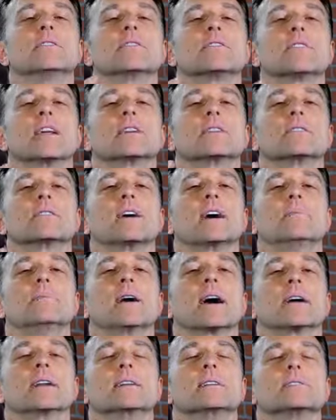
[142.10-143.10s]
the flight or fight
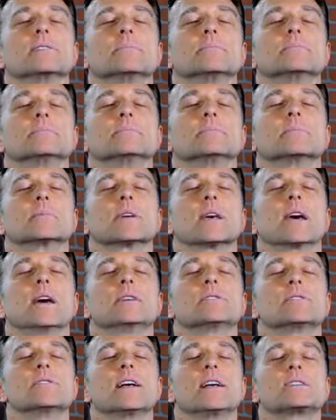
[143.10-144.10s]
mechanism.
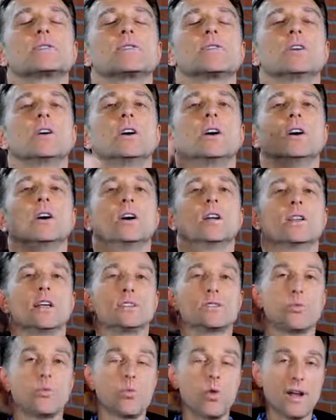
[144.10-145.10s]
Okay, so
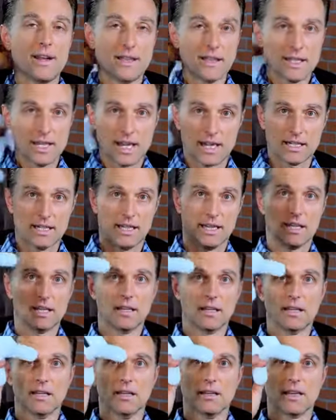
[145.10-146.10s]
that's one technique.
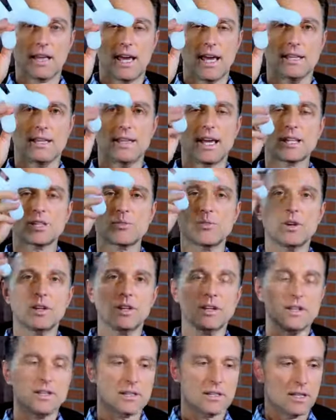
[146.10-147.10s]
Okay, next
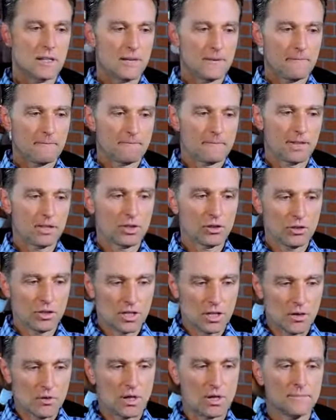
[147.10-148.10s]
one is a little
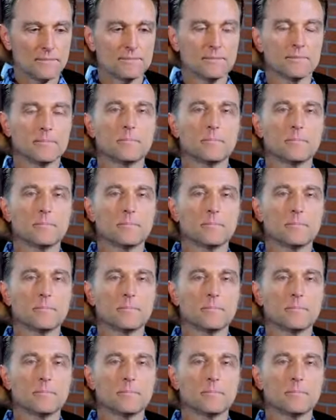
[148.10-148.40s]
lower.